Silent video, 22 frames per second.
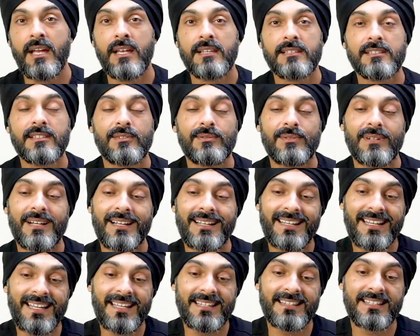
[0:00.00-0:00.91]
So,
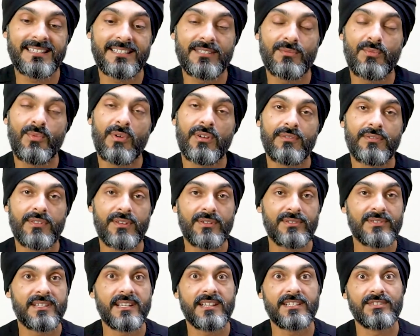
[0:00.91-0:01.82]
again, this is one of
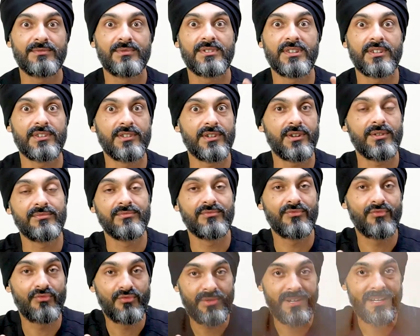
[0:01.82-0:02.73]
those things which I don't